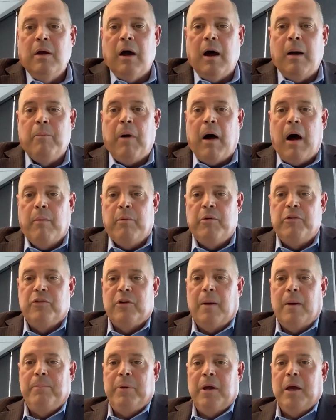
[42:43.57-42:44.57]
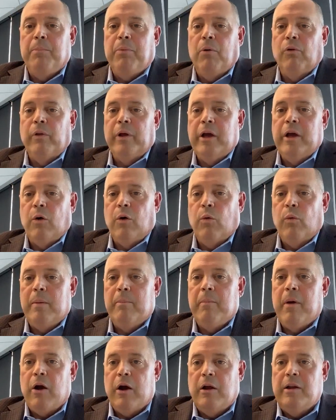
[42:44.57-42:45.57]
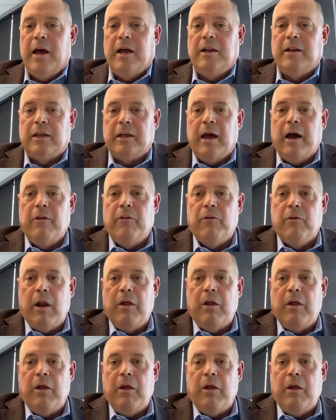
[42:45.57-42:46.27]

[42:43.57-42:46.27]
I'm obviously a people leader. We married that together,